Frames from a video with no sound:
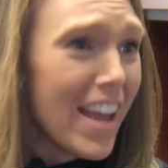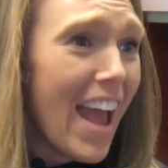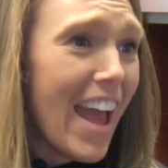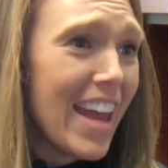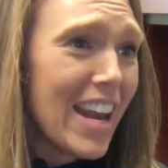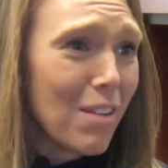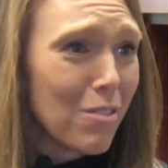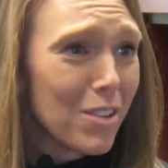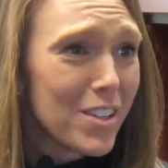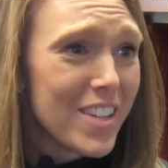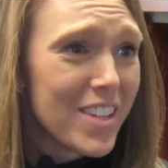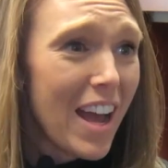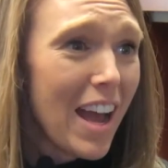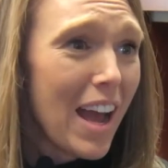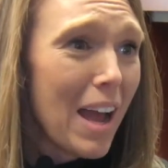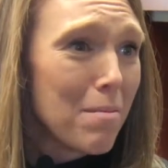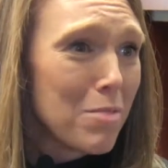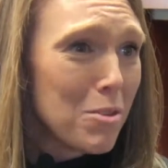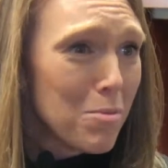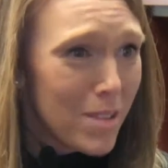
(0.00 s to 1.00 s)
and every
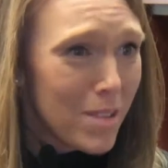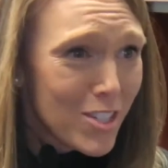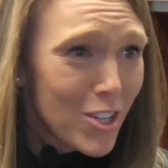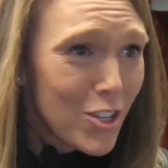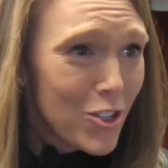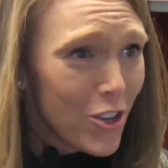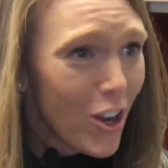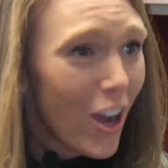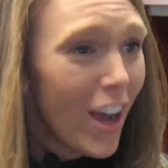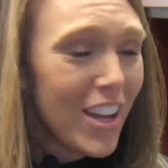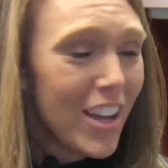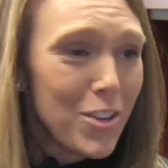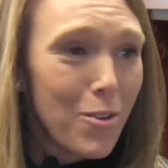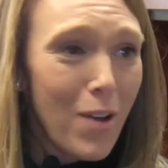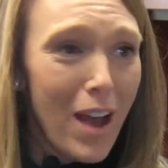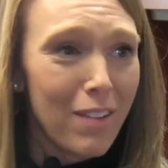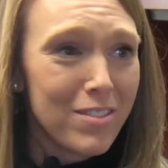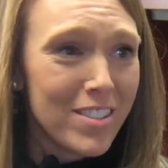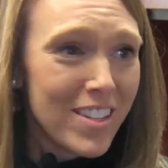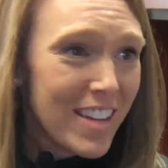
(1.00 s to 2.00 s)
time you miss a shot, you
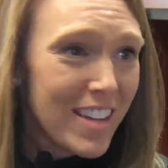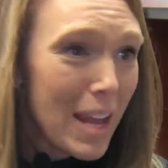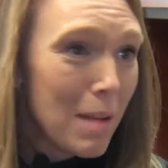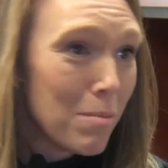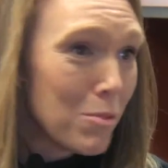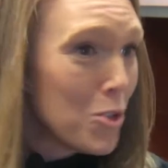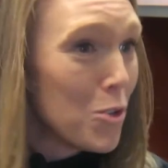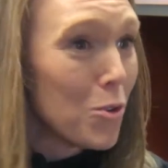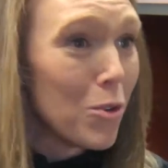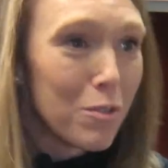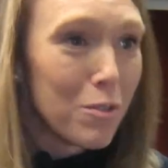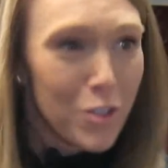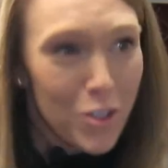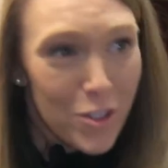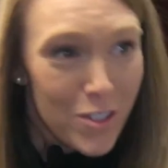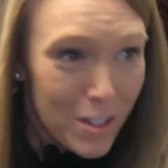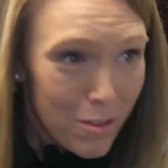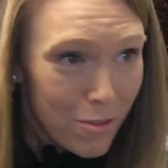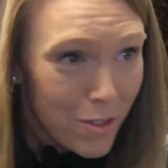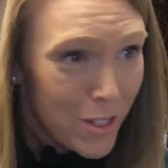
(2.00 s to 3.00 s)
have to name 2 of
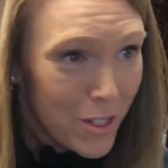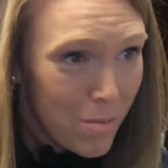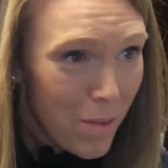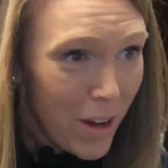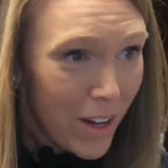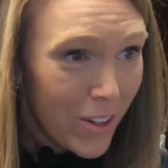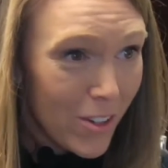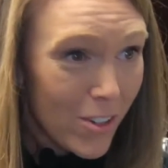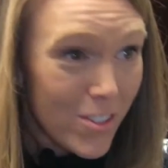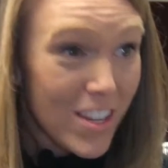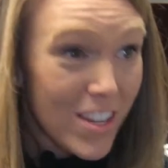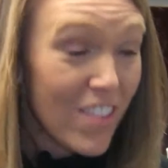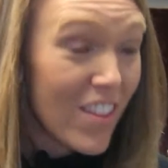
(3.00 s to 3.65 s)
your difference makers.